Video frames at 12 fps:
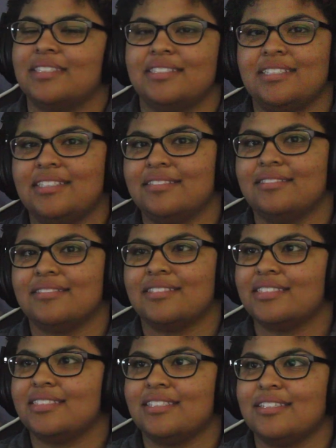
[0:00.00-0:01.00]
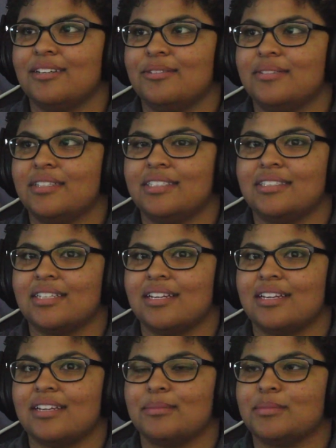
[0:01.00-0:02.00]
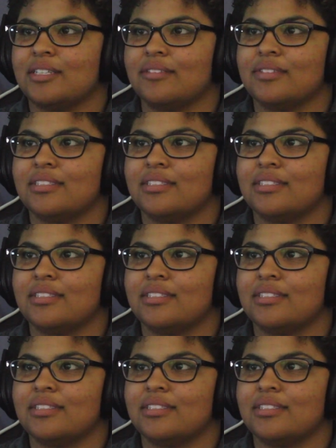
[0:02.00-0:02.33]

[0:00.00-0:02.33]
Is he? Does he know what he's getting himself